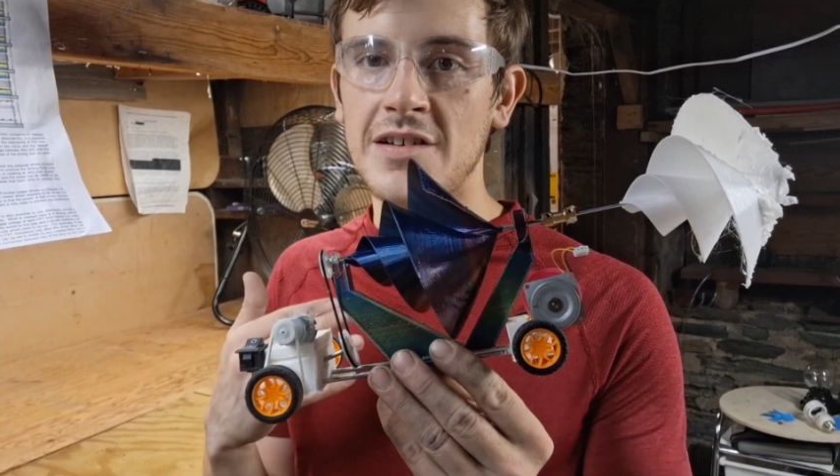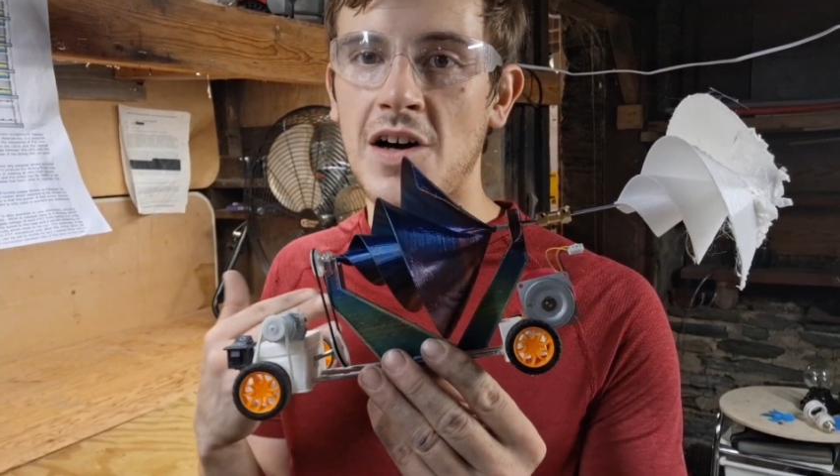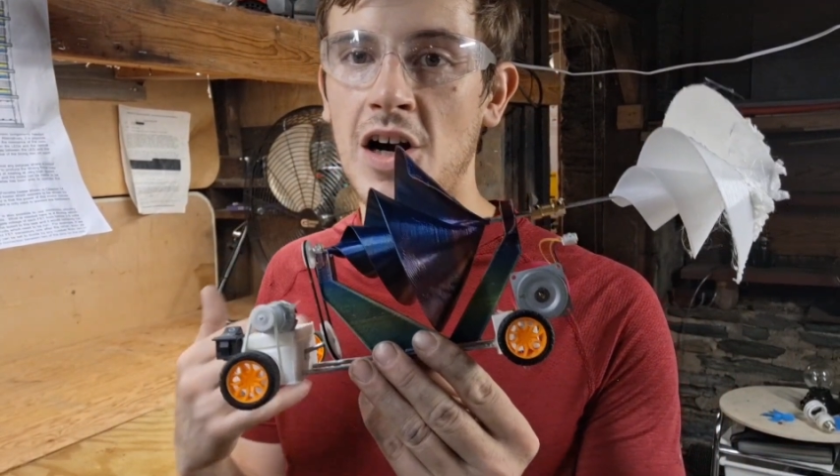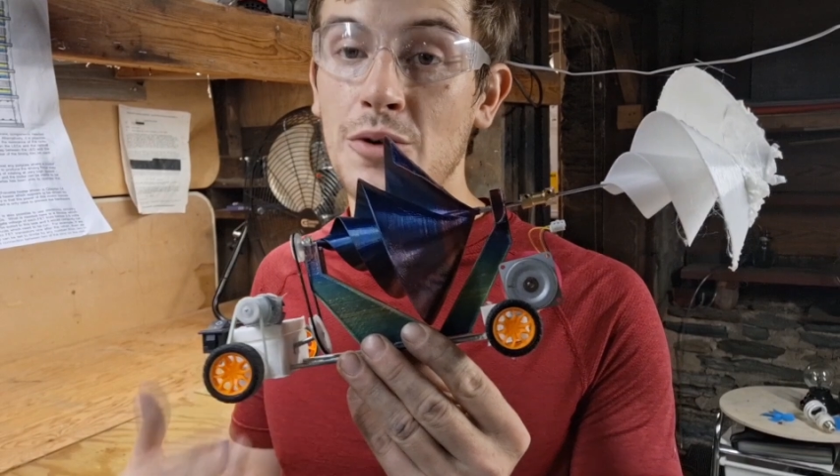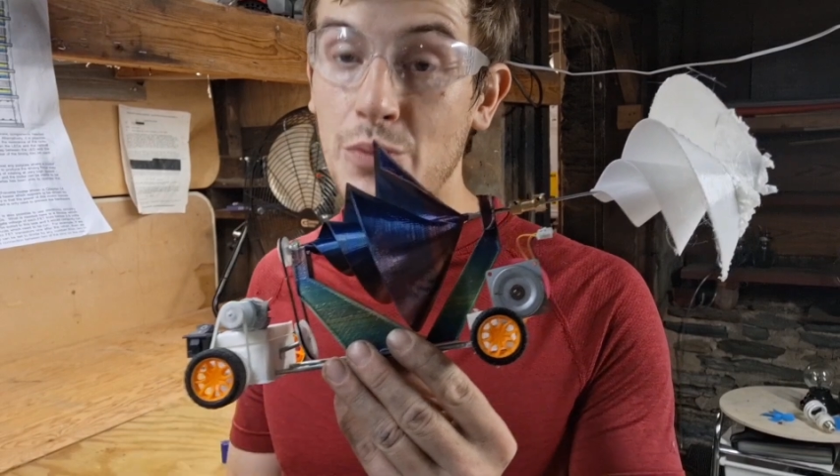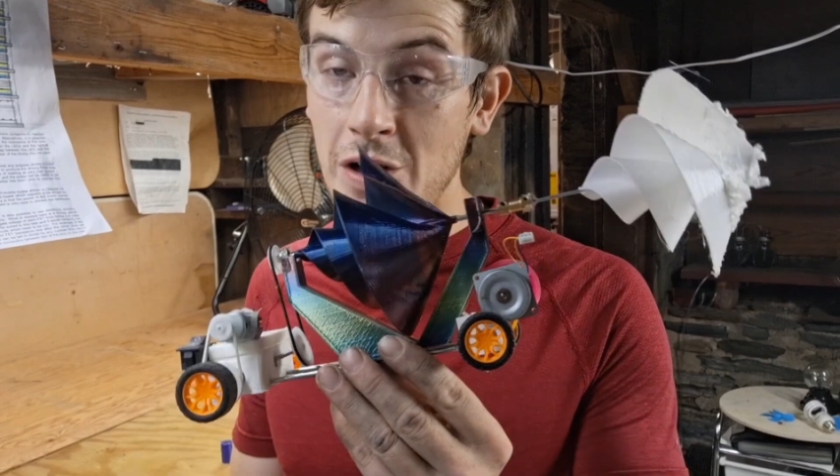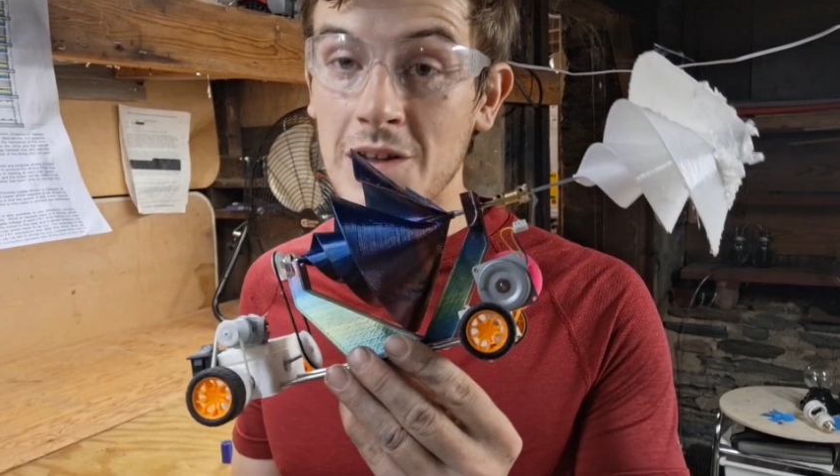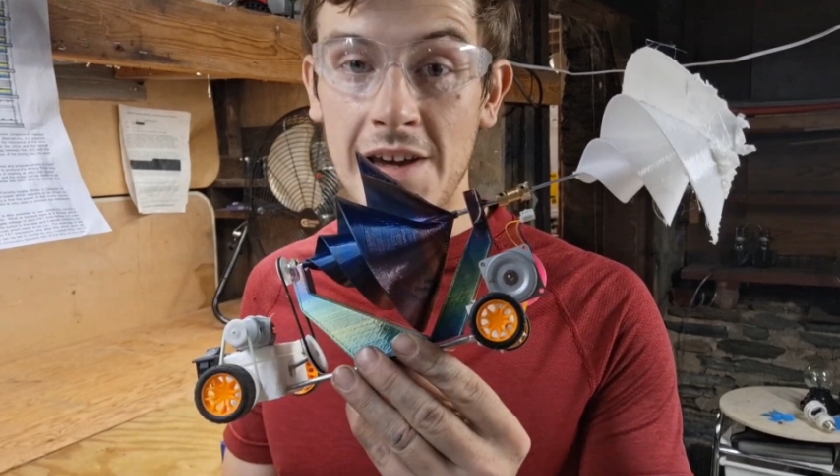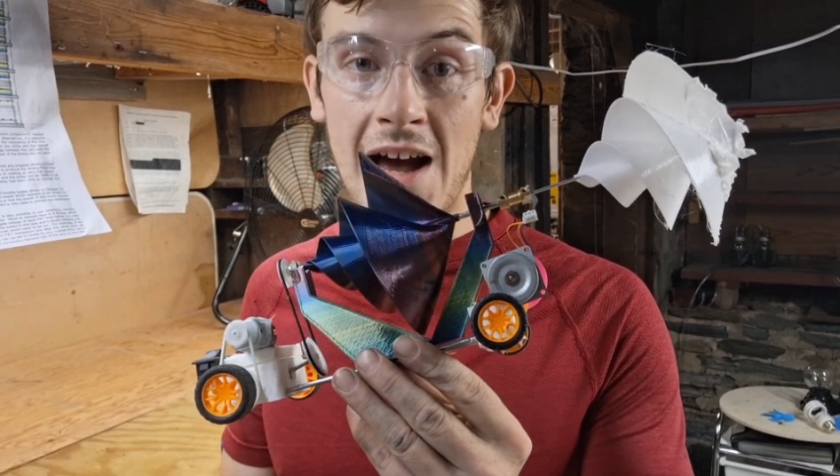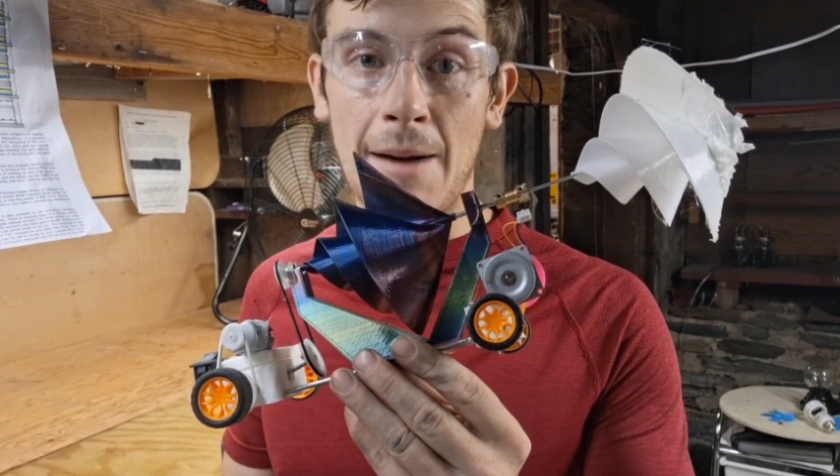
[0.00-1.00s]
car
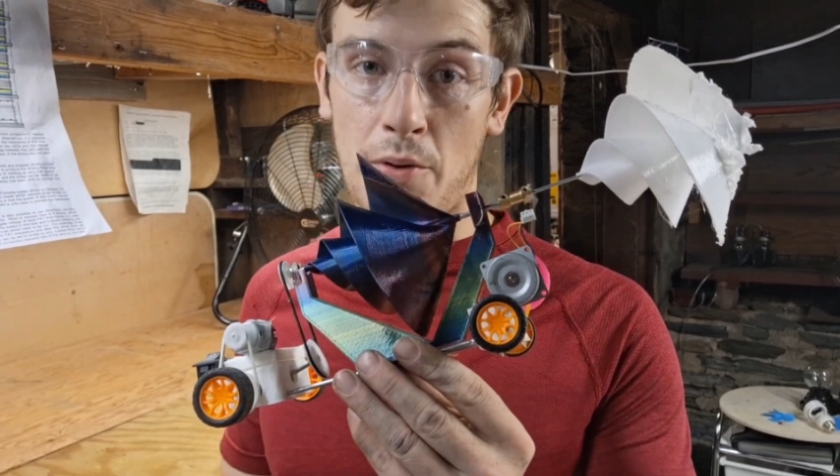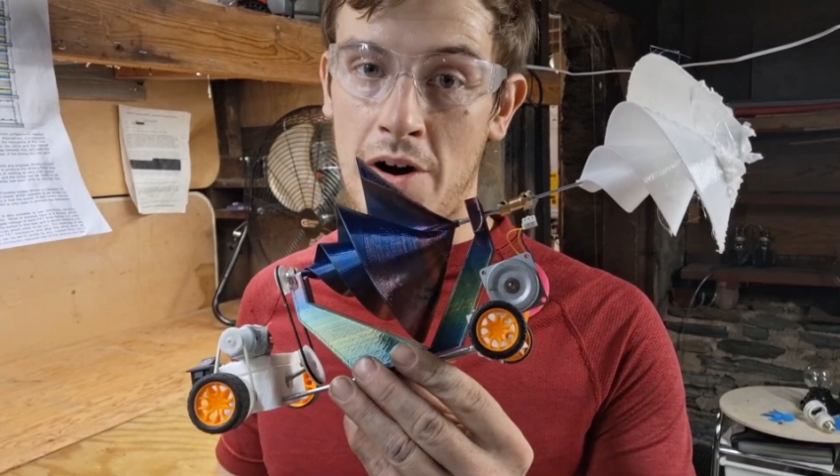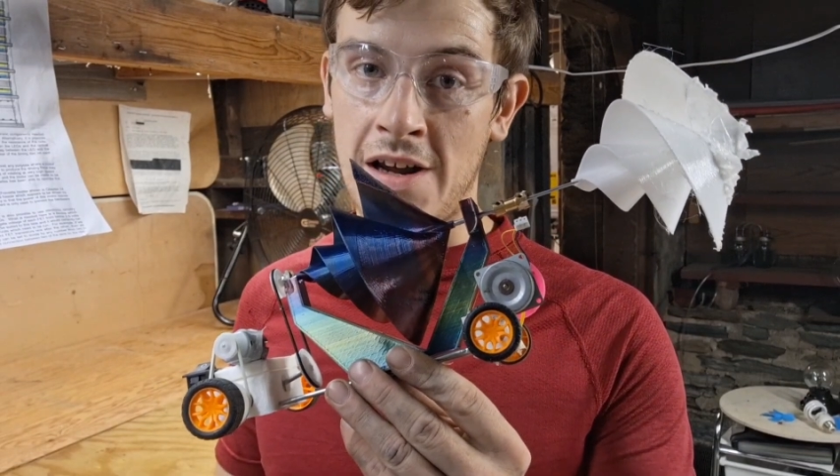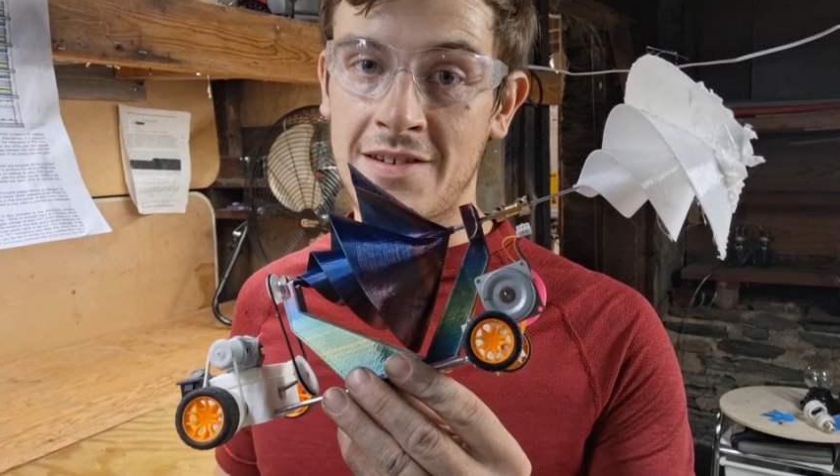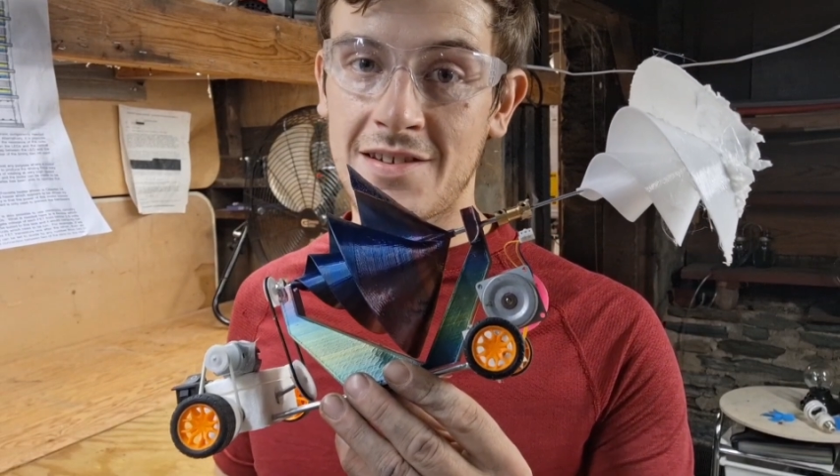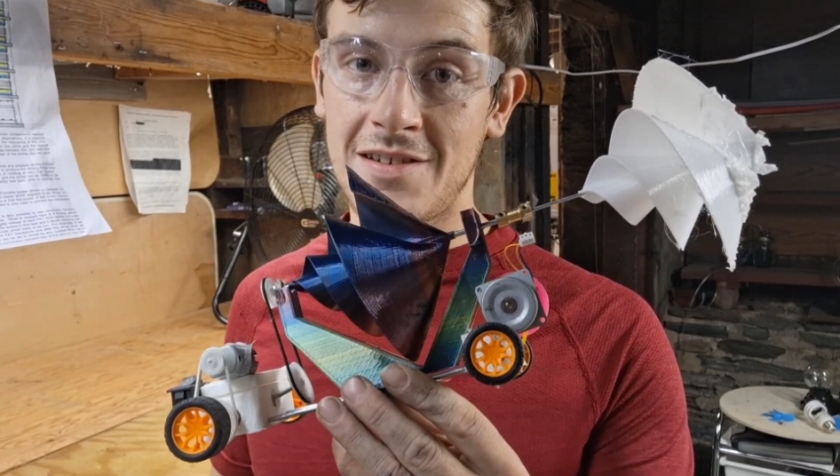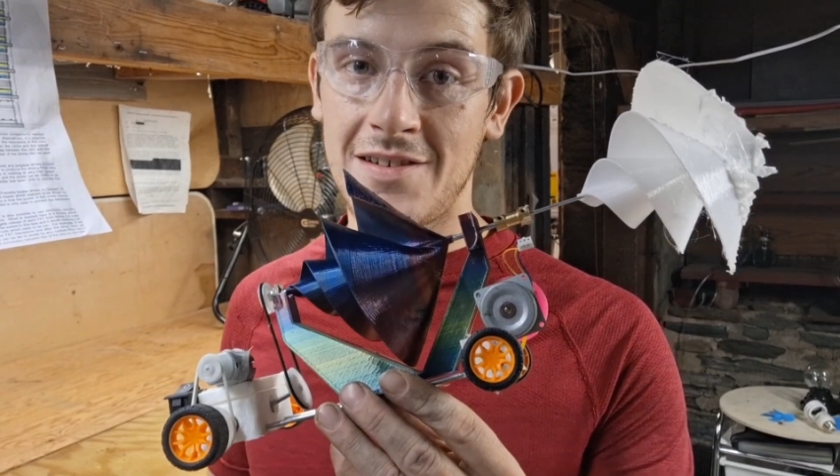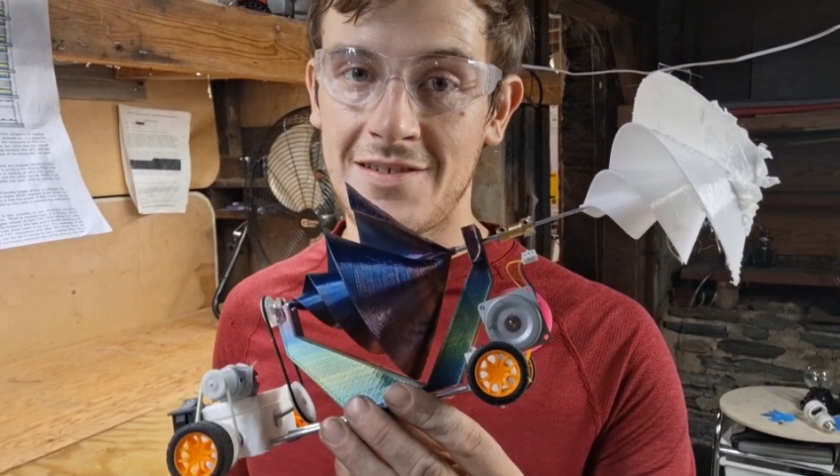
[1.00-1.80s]
really operates.